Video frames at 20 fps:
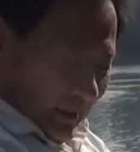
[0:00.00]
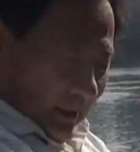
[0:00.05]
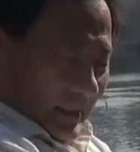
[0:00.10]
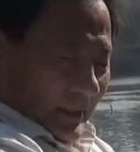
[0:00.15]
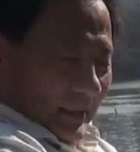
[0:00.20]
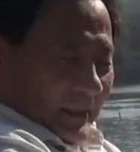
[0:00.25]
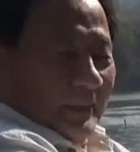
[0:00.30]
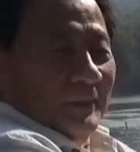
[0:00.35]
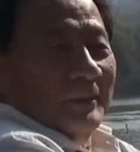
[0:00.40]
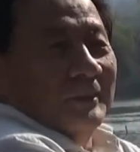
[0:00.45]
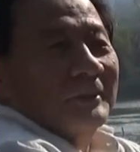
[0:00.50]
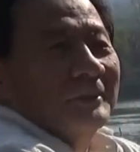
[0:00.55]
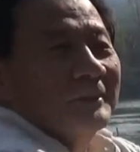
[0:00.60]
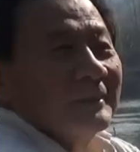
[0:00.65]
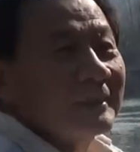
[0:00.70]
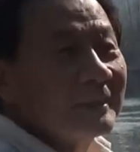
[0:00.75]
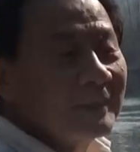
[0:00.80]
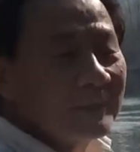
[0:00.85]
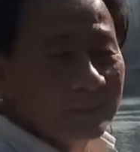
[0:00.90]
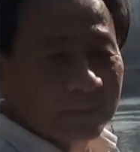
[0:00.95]
It
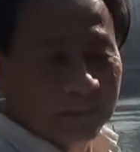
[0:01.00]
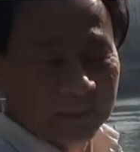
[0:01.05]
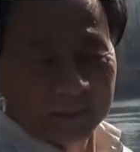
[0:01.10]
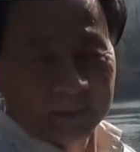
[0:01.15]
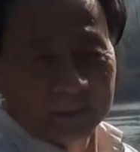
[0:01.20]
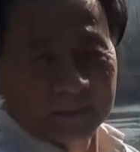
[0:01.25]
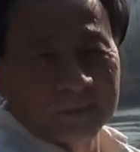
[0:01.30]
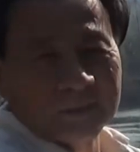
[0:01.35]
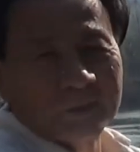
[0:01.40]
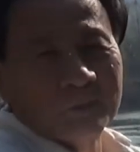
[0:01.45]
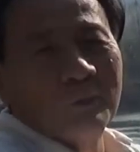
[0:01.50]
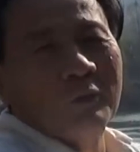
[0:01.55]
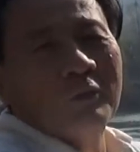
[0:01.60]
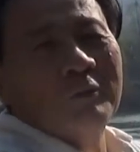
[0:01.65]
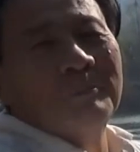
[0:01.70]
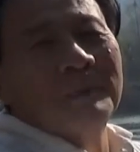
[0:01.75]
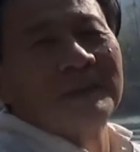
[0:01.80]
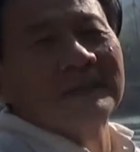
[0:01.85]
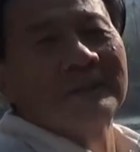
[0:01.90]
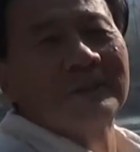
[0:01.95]
uses the soul
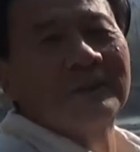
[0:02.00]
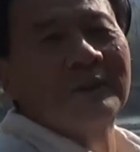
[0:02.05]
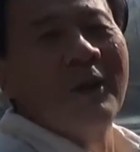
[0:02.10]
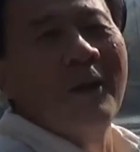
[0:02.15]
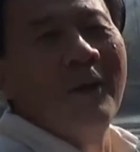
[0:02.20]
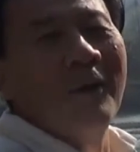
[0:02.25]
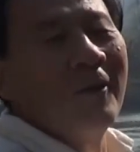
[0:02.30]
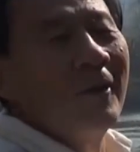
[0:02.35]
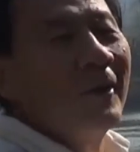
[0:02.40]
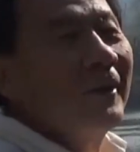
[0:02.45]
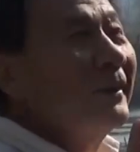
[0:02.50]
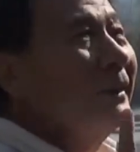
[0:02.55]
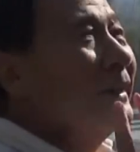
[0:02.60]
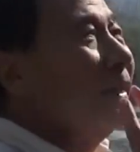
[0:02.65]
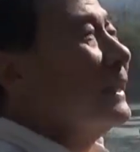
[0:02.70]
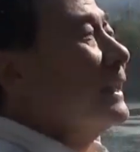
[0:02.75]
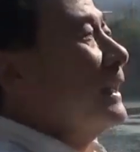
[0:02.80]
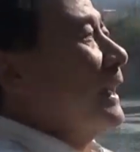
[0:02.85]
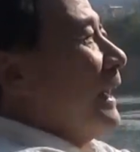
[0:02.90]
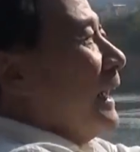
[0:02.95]
must turn
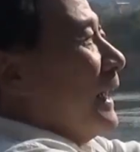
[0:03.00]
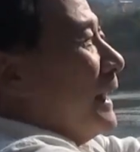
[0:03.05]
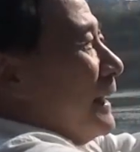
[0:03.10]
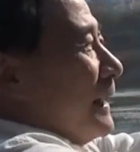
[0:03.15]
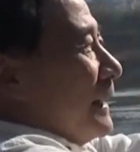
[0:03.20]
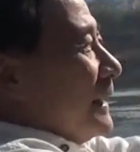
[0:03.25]
and